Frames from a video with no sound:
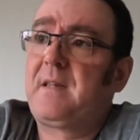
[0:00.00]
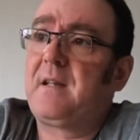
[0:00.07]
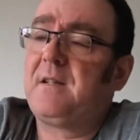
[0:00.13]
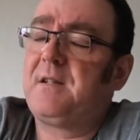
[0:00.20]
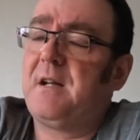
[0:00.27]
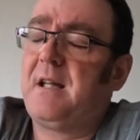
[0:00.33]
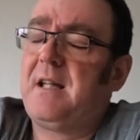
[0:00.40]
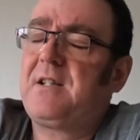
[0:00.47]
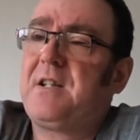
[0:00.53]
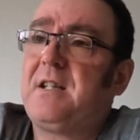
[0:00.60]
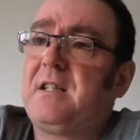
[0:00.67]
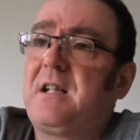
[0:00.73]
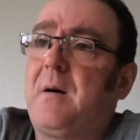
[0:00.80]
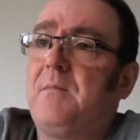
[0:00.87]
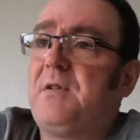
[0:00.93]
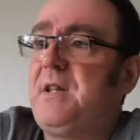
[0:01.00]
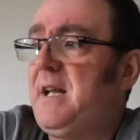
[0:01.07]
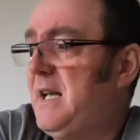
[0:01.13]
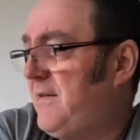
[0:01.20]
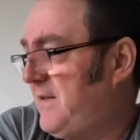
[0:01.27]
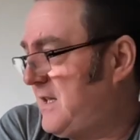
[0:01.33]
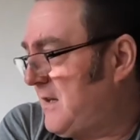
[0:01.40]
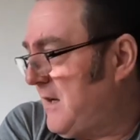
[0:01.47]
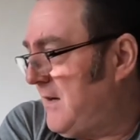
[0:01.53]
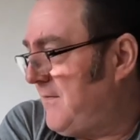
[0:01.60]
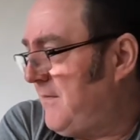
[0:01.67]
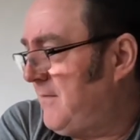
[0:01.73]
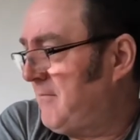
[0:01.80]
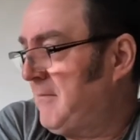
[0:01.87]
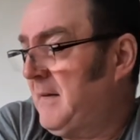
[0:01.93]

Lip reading: So as it's come to the end of its life.